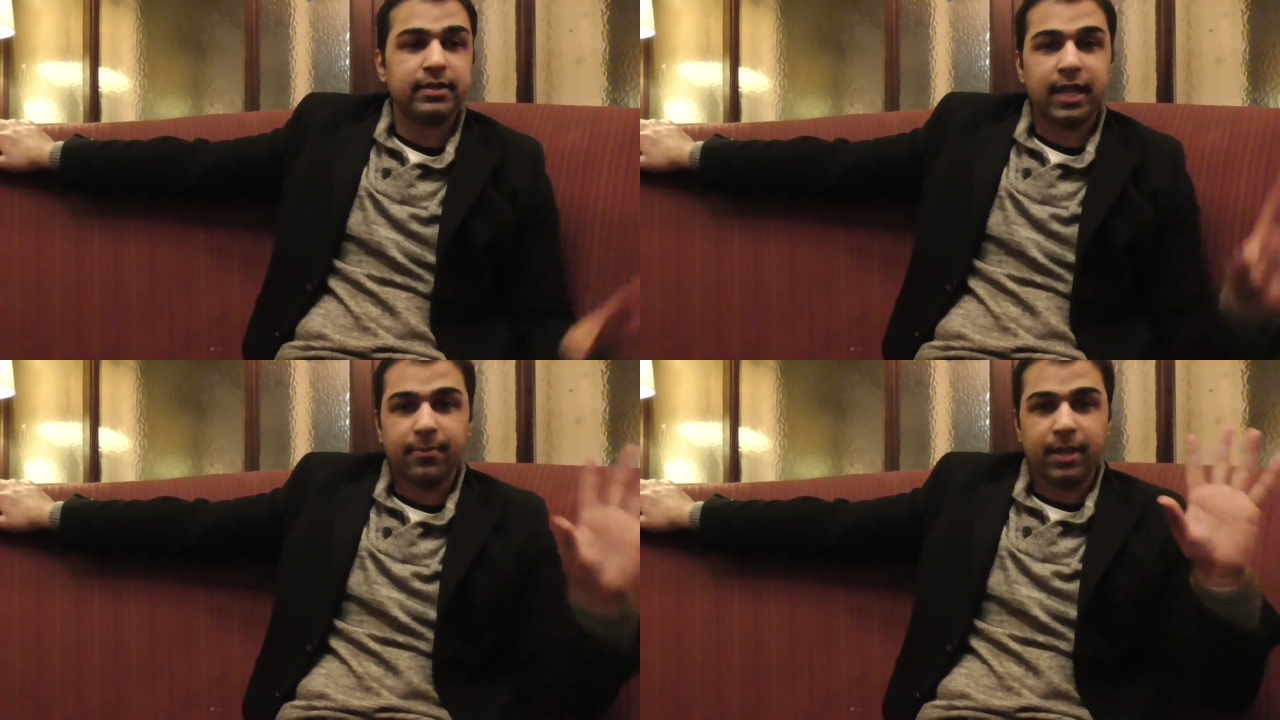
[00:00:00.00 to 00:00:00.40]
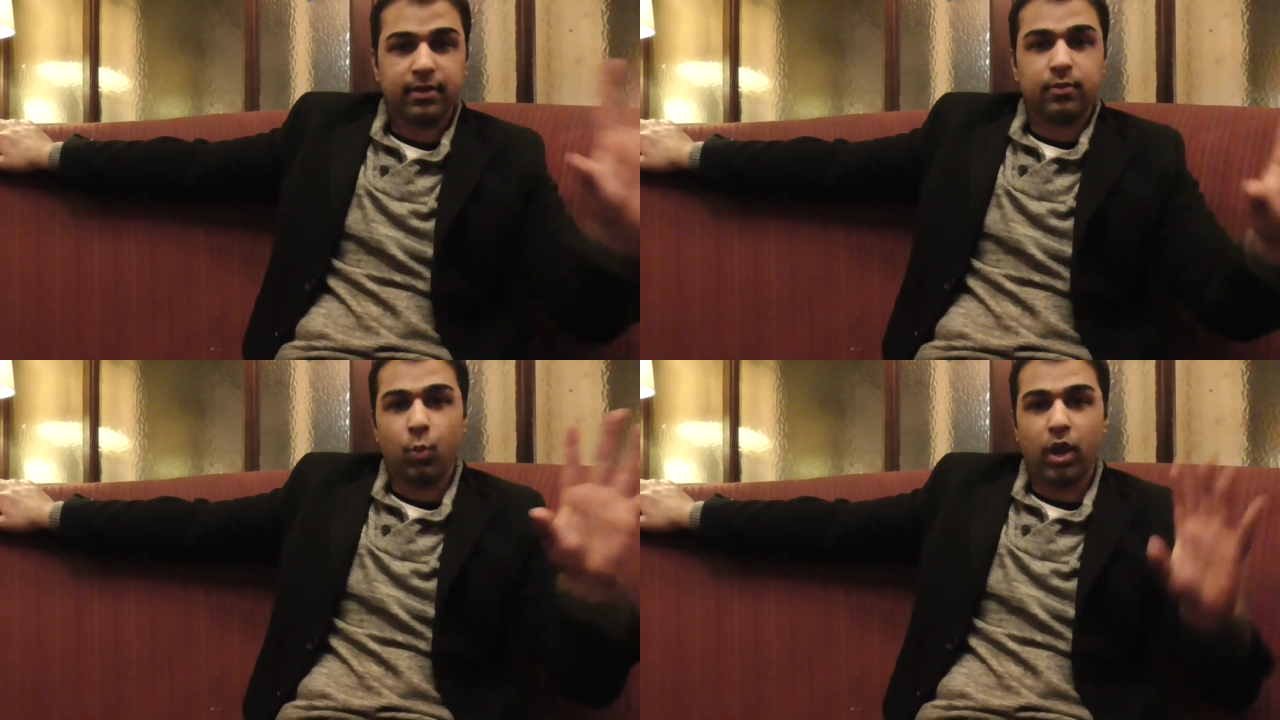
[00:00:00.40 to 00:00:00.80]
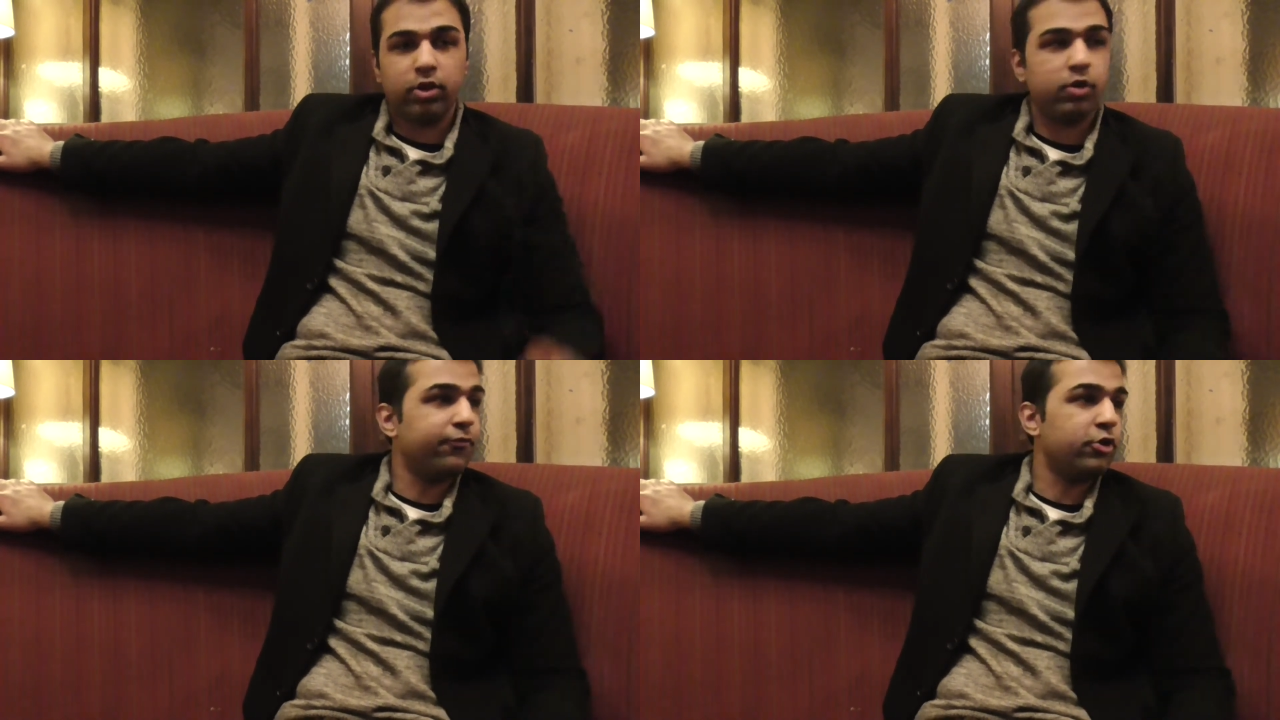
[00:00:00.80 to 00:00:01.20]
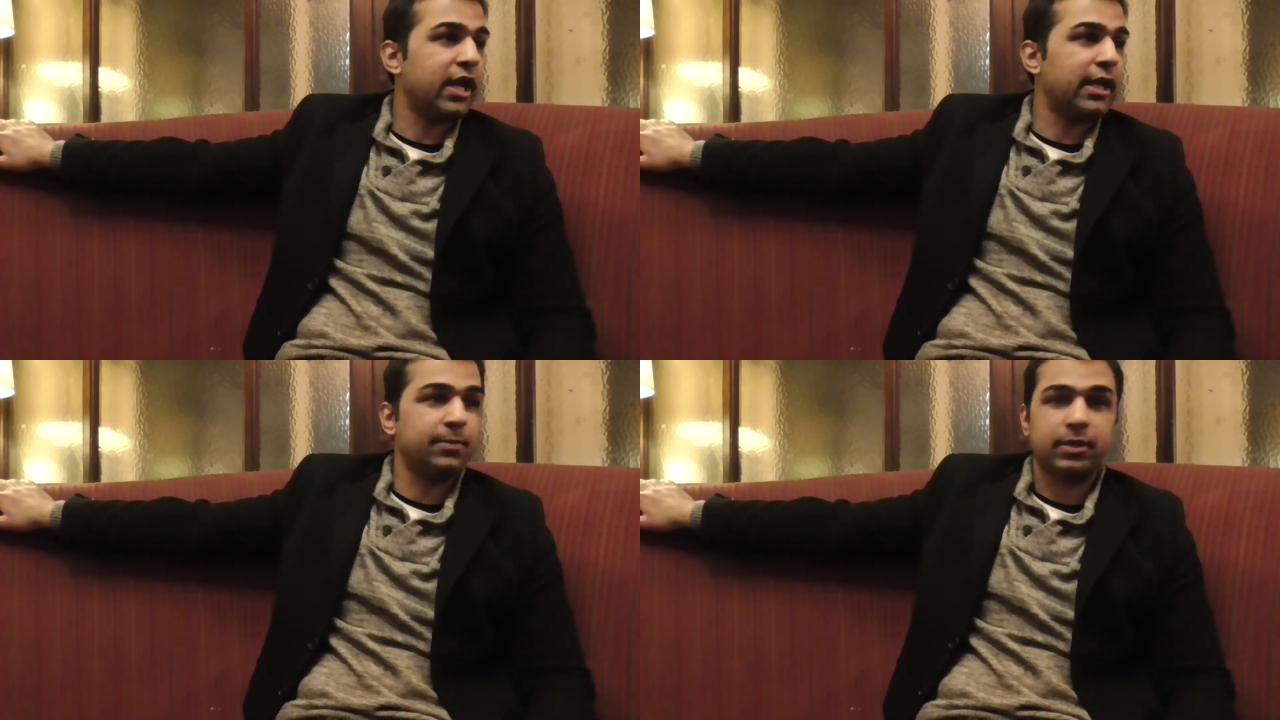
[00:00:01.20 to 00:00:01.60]
tell them well done for
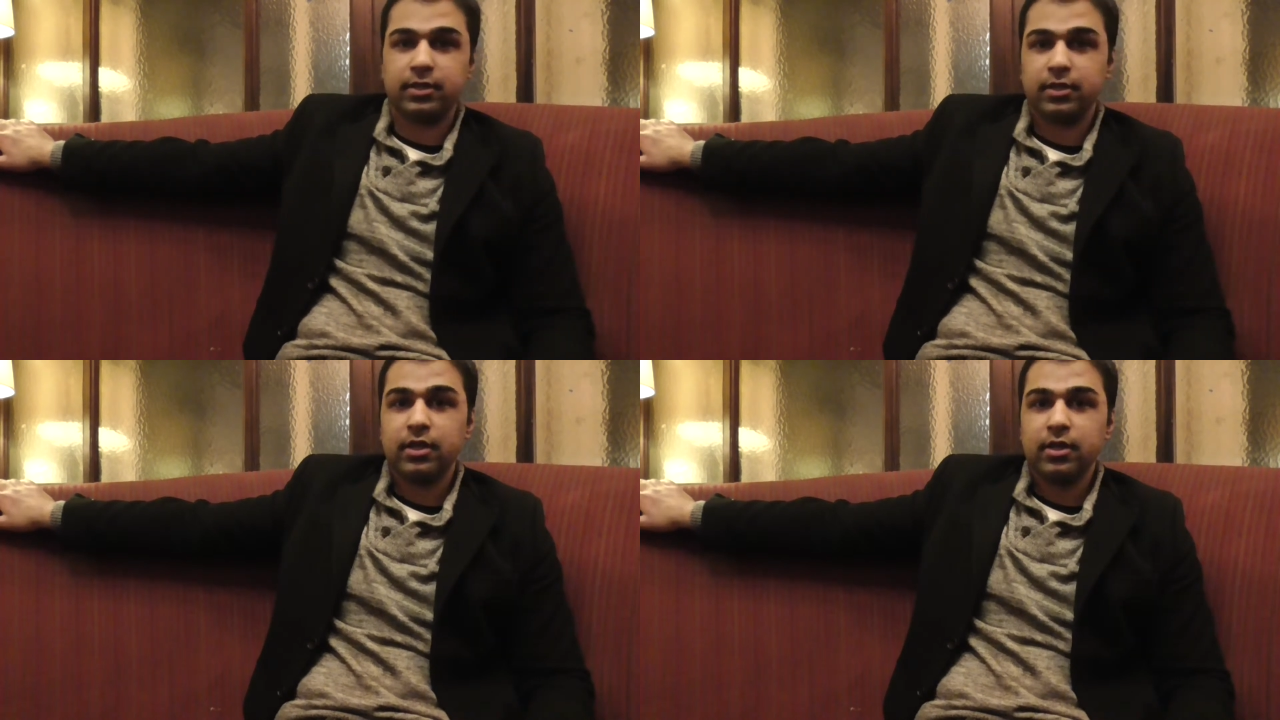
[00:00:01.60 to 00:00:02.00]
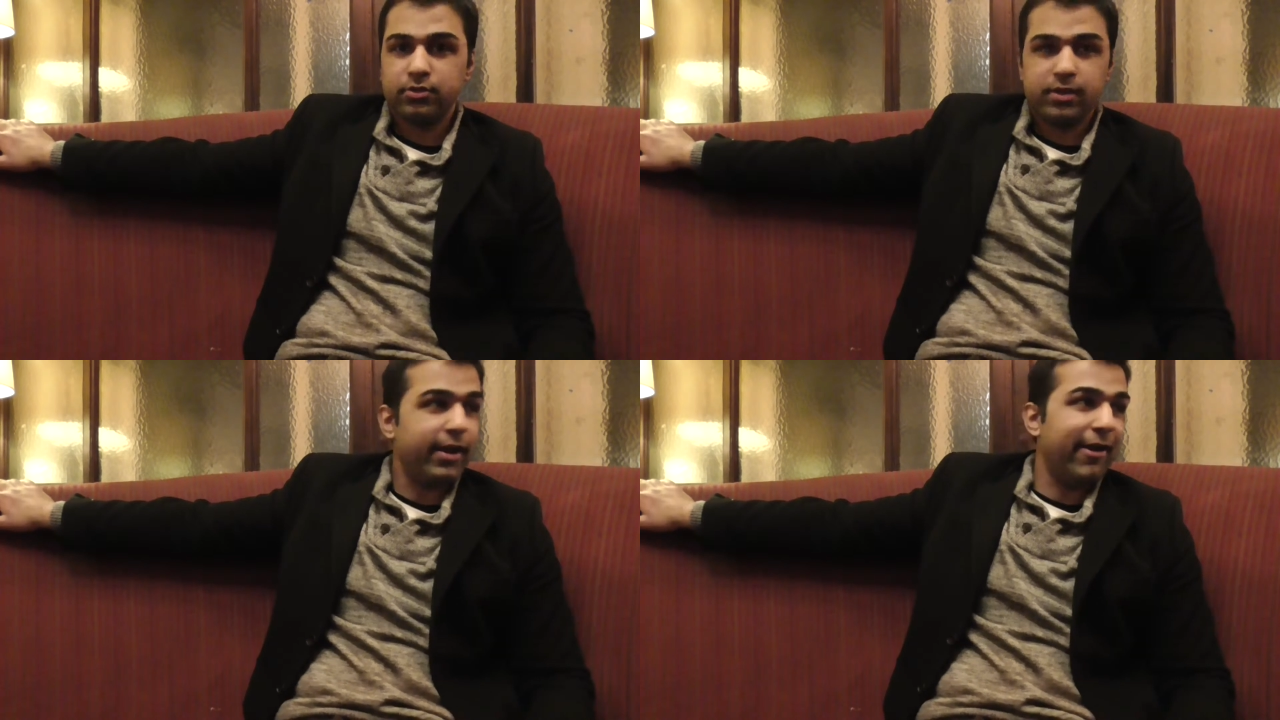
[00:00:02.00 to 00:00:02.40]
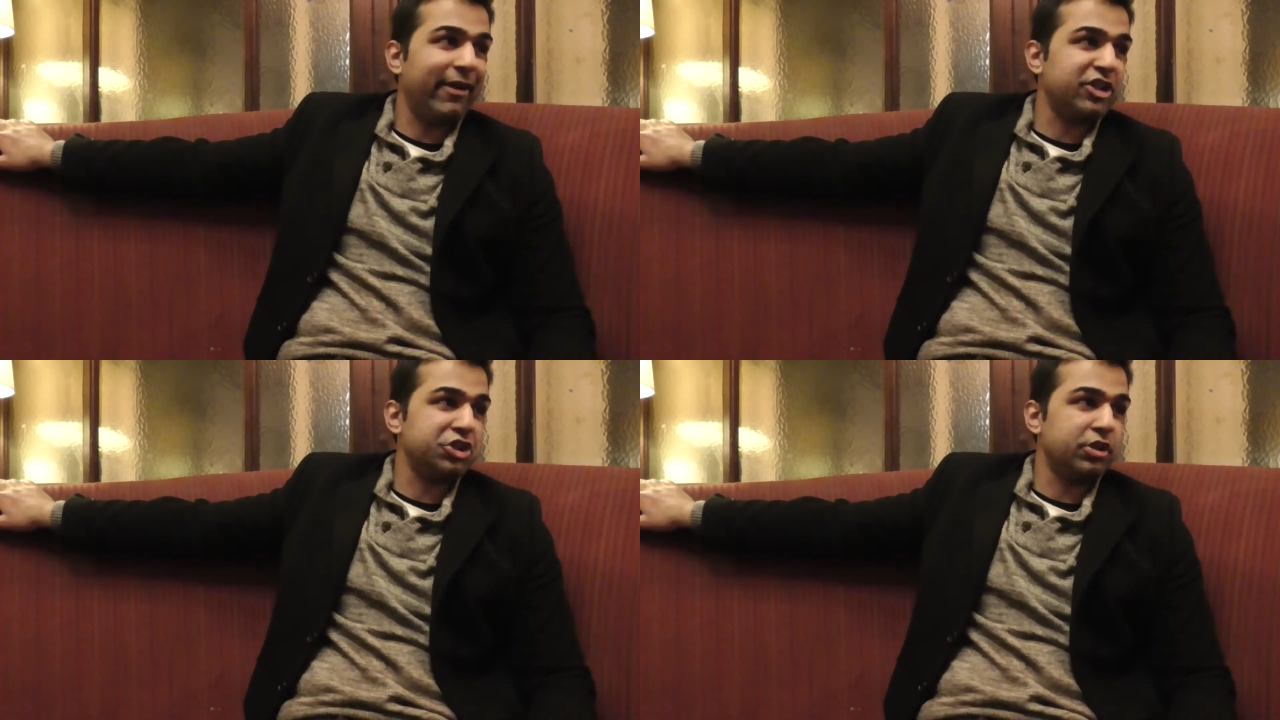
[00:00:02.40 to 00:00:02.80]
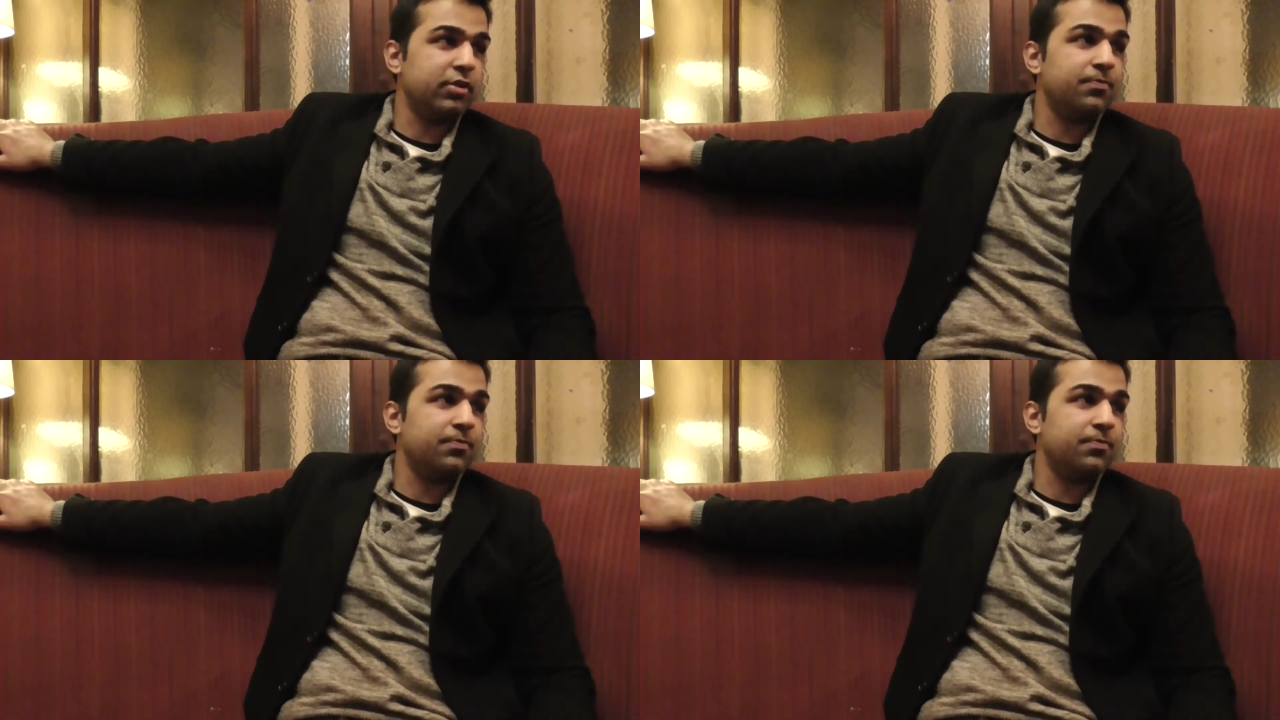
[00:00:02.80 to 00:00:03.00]
telling me the direction.